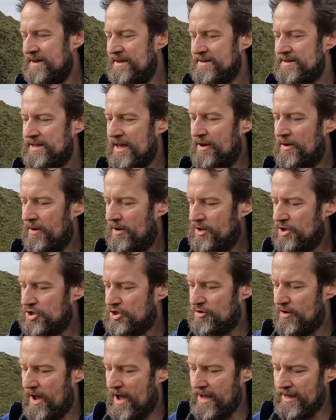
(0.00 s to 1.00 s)
So
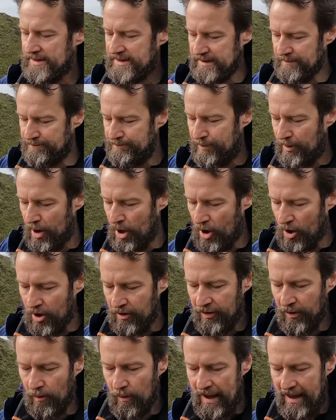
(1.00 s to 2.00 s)
try to block
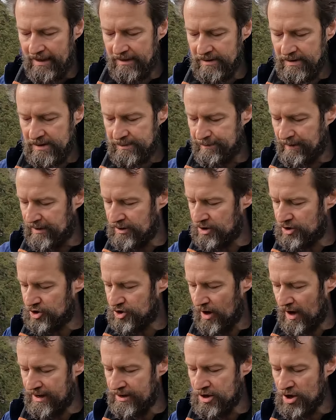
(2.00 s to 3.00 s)
the wind, but
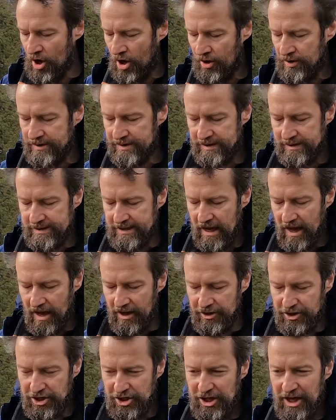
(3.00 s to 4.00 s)
try not to
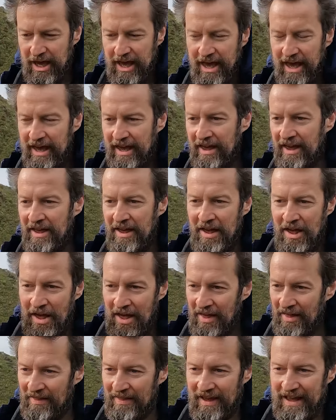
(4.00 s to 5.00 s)
touch, kick
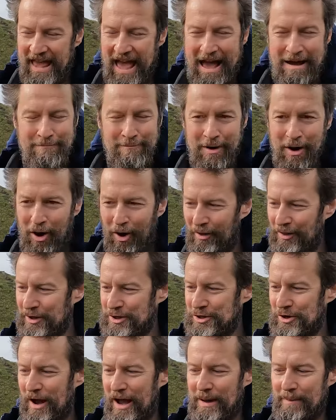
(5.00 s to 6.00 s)
the camera or the
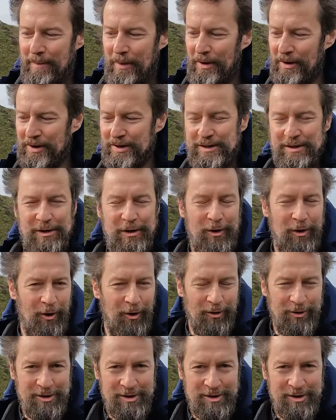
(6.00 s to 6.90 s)
tripod at all.